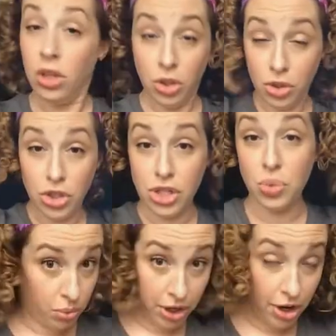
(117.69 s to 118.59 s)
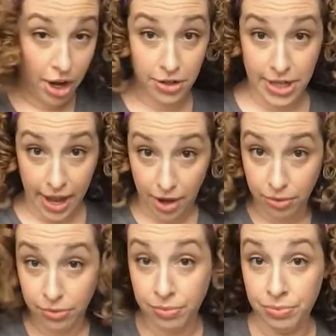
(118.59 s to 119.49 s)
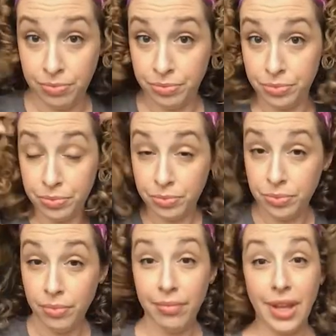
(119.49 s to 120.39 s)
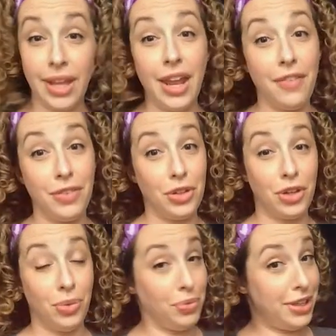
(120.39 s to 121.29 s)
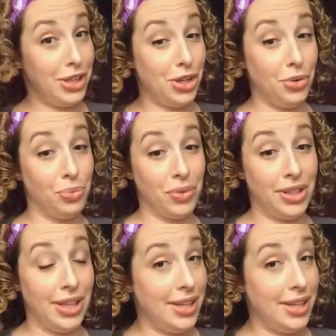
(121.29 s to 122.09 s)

You could just wear your hair down and have it look really cute and really